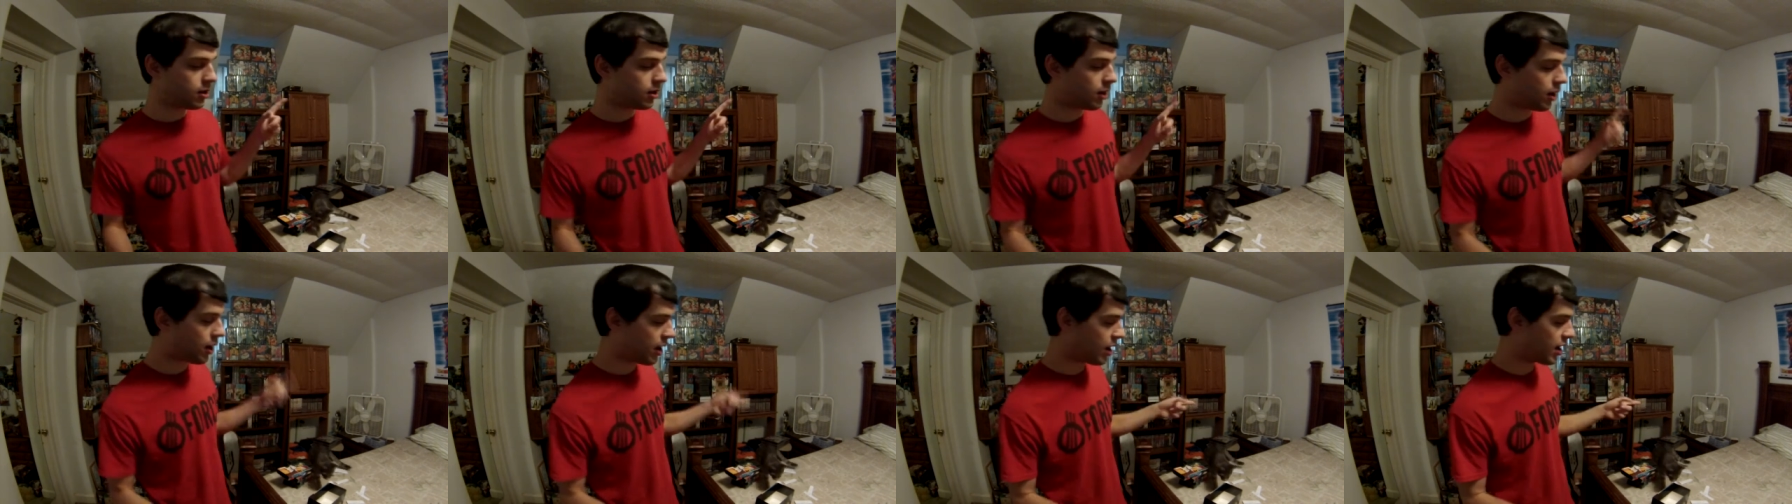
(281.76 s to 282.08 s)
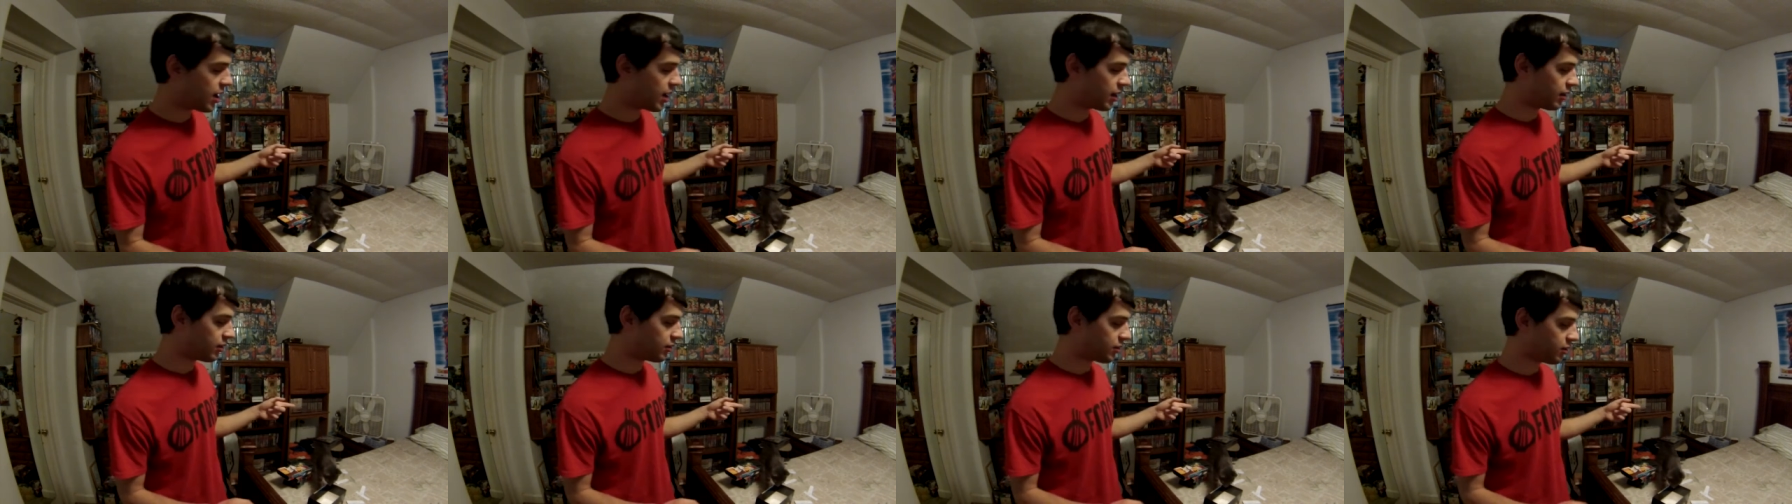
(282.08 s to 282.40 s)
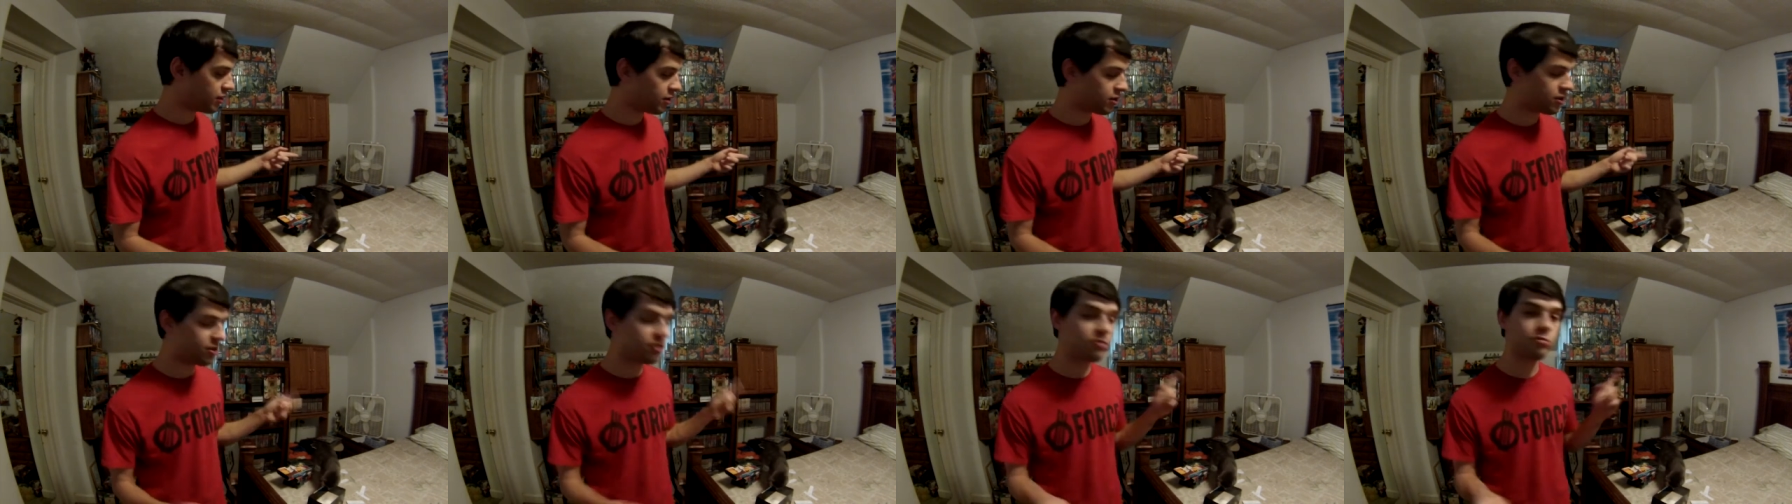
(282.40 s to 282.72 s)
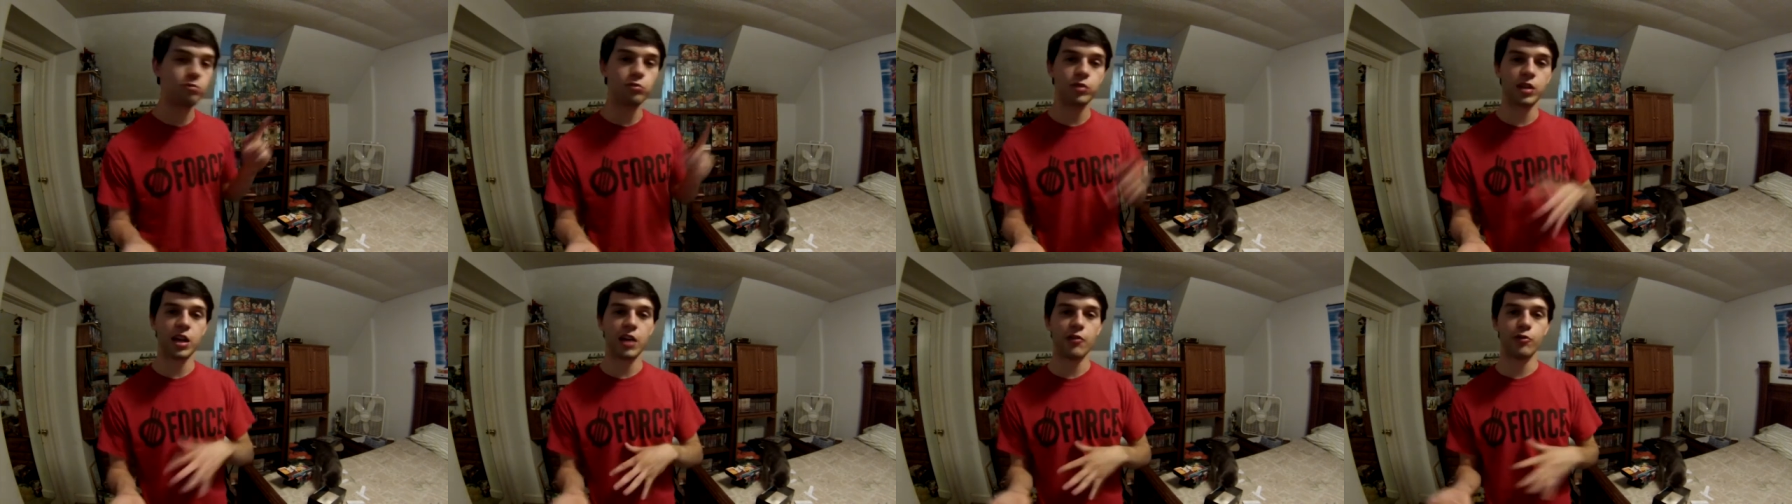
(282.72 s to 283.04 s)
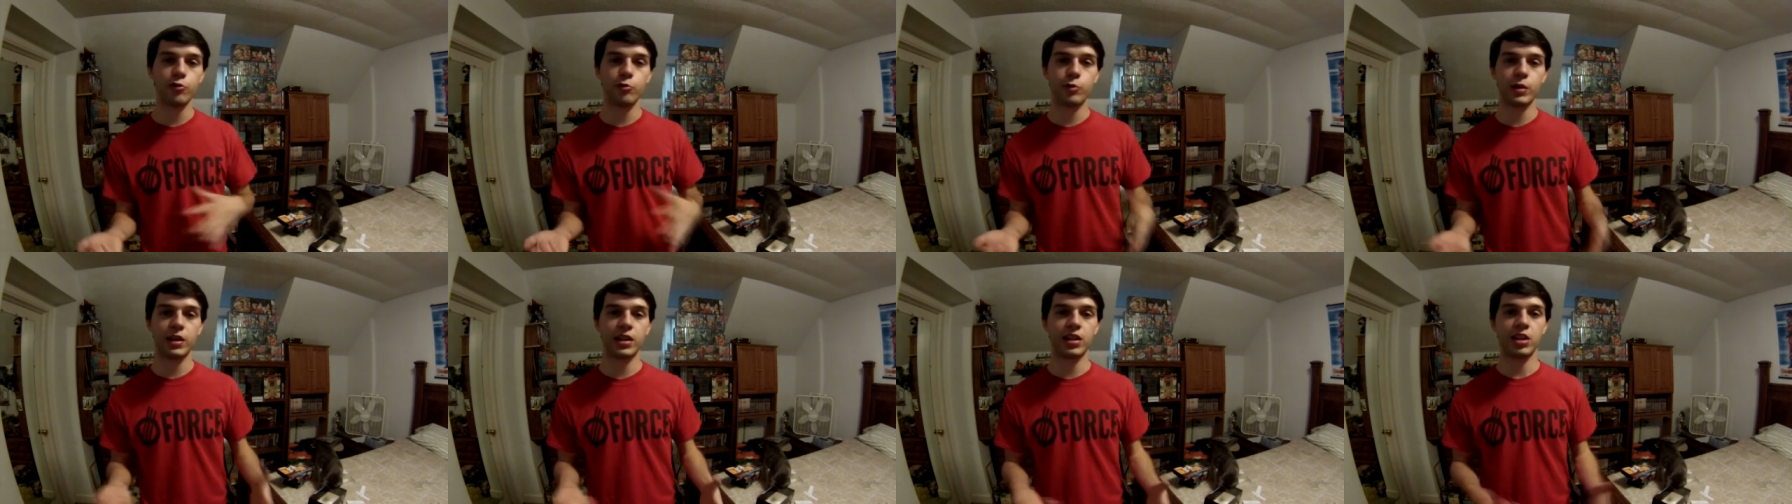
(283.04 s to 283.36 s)
And whenever
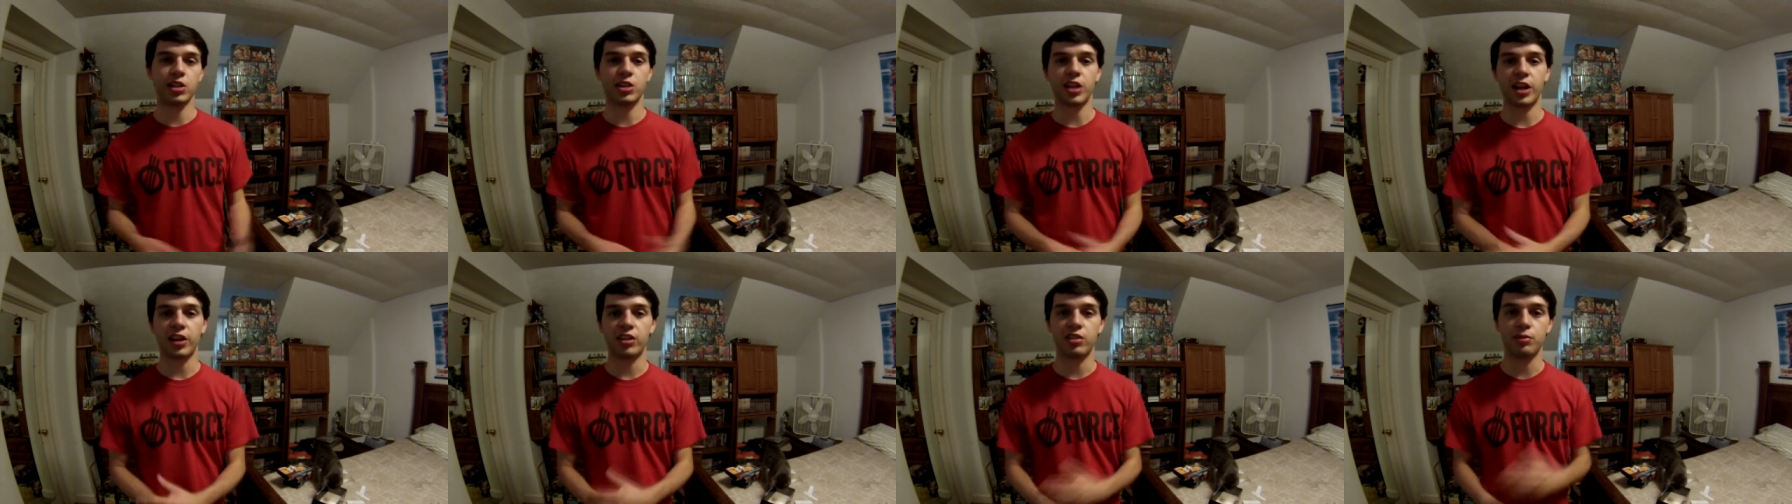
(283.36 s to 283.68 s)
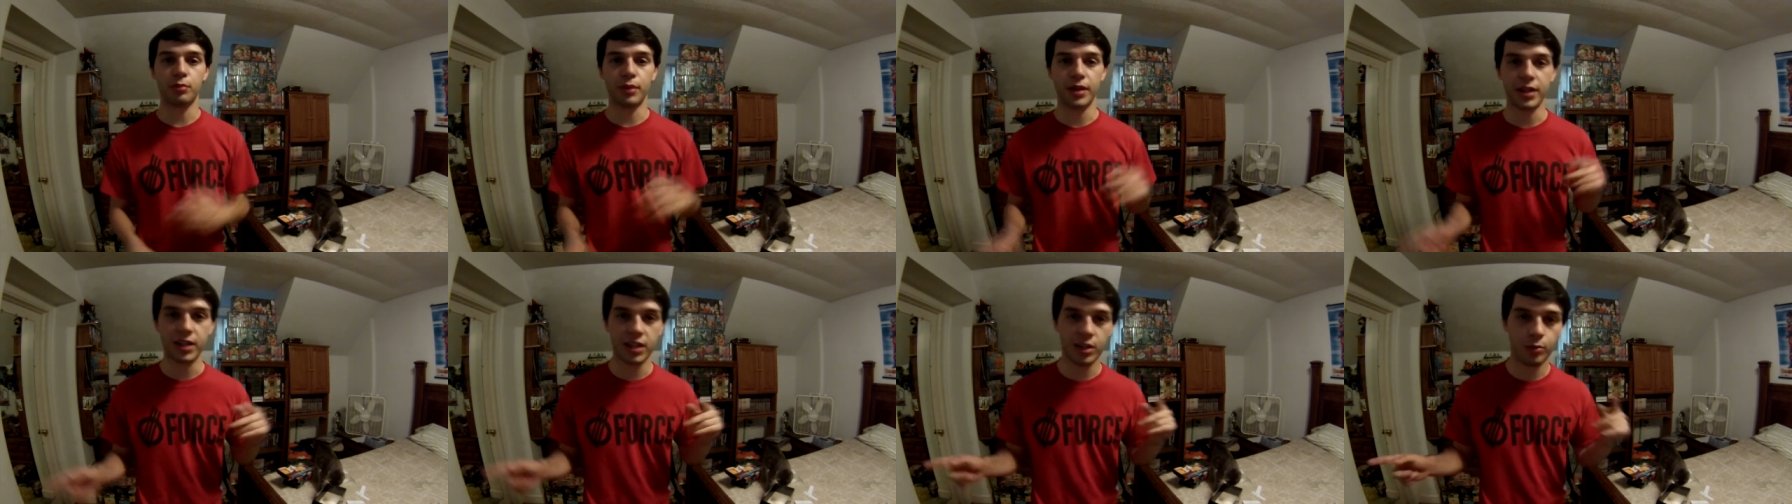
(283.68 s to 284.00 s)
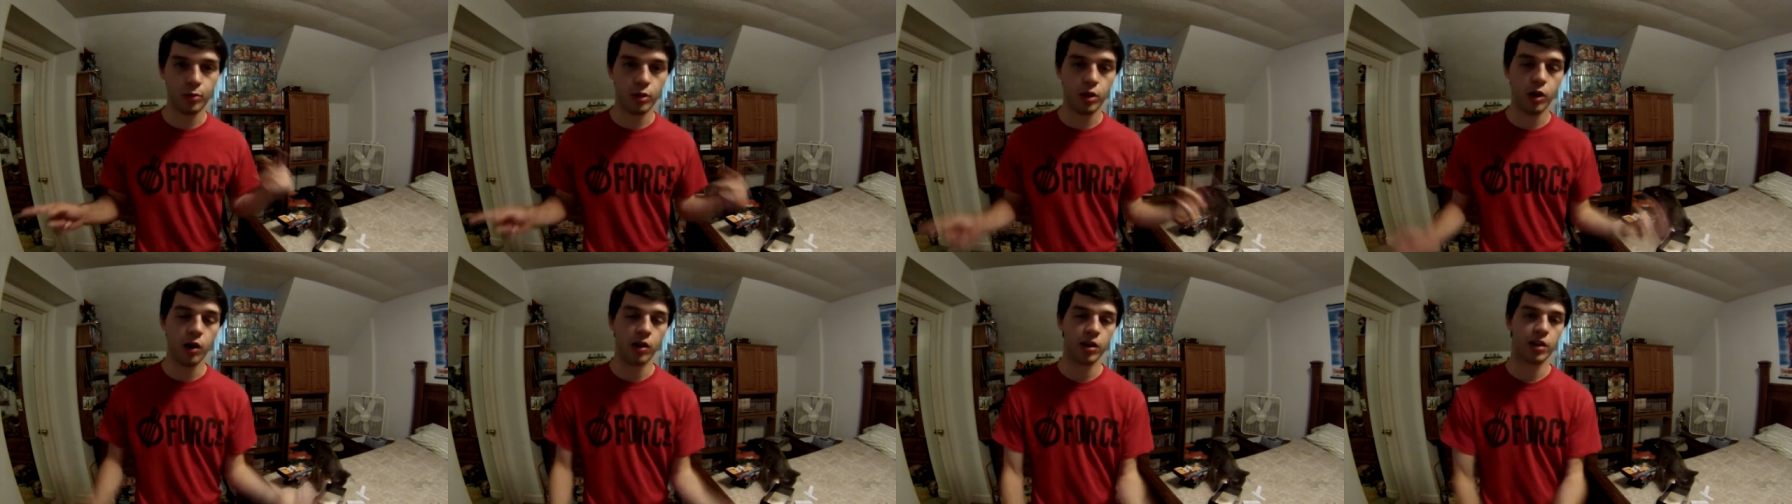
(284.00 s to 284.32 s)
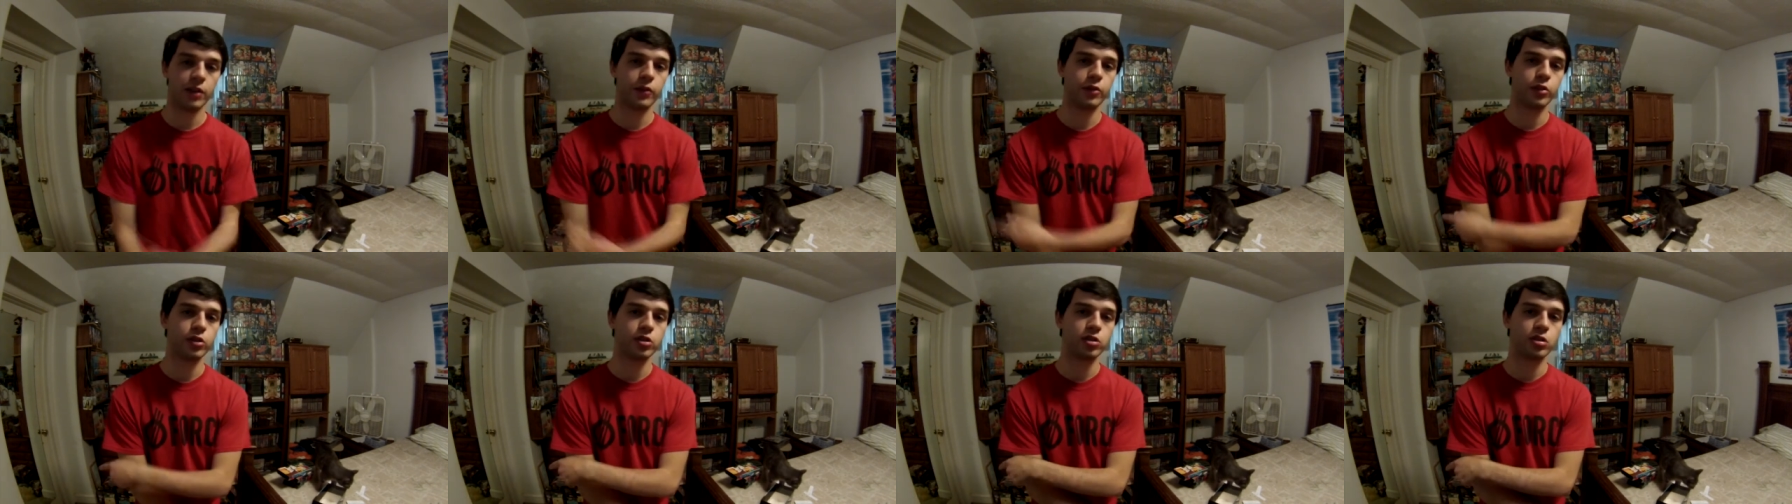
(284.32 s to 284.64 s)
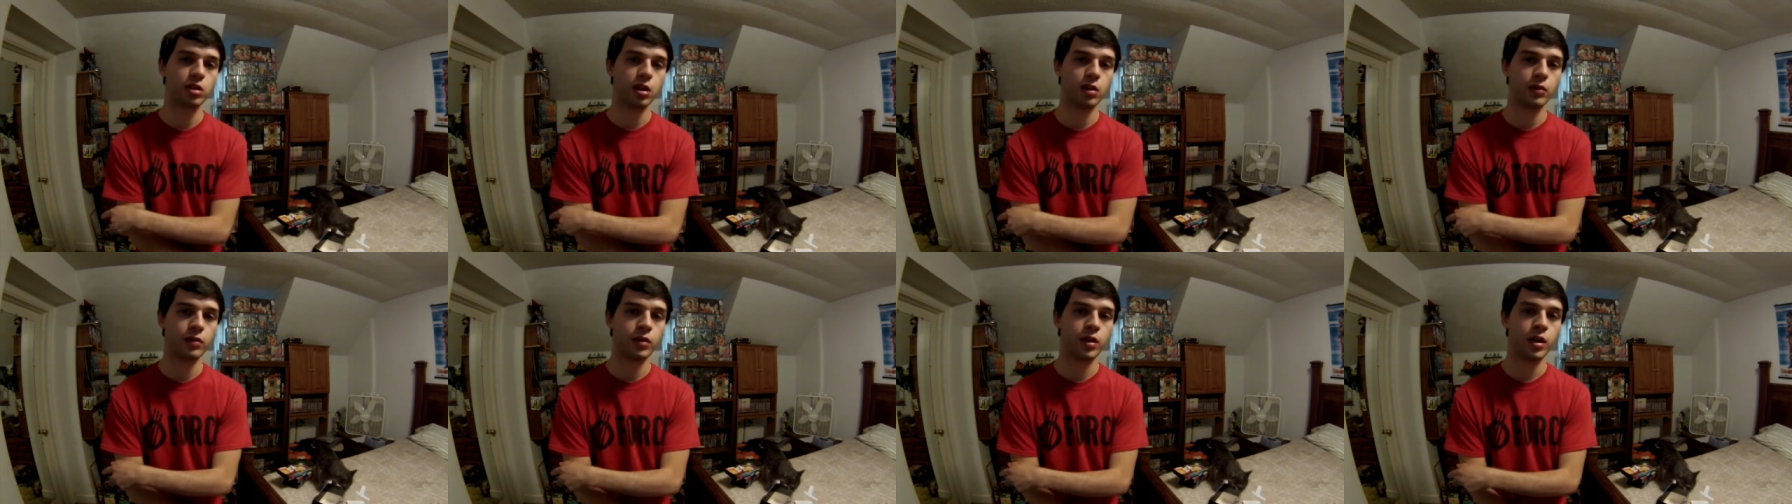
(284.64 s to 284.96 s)
we get the chance to meet in D B O, I'll give you your
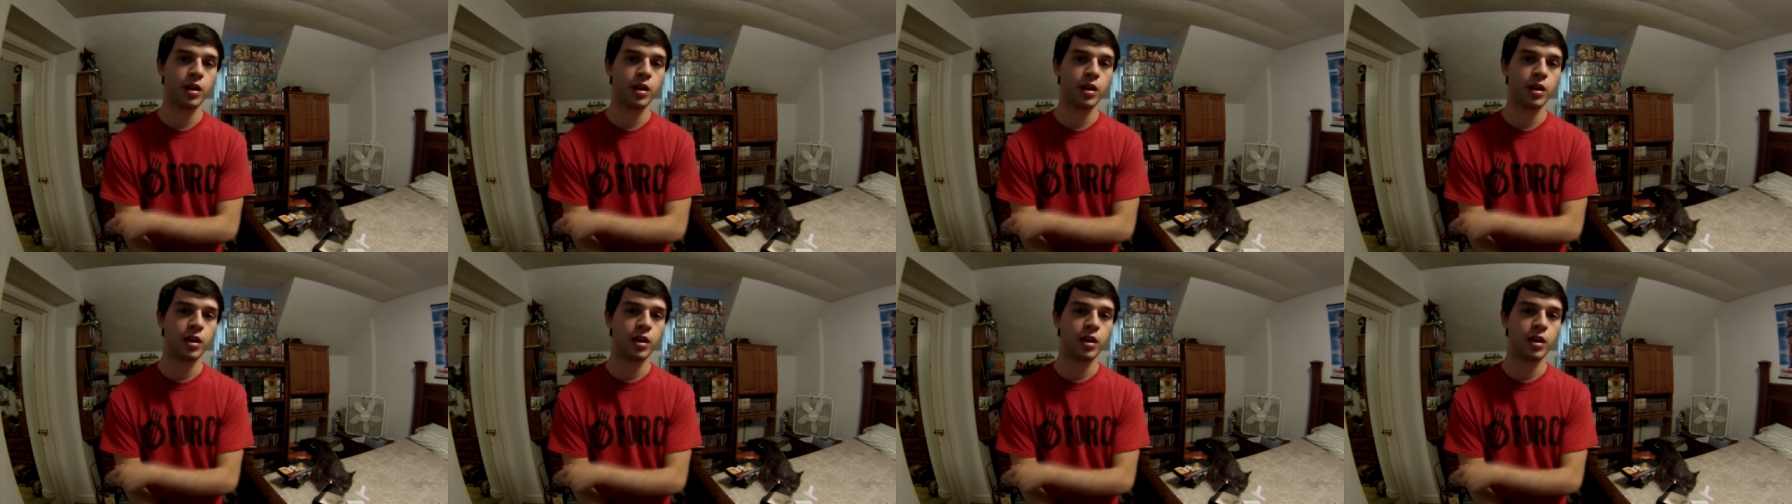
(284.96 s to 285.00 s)
stuff.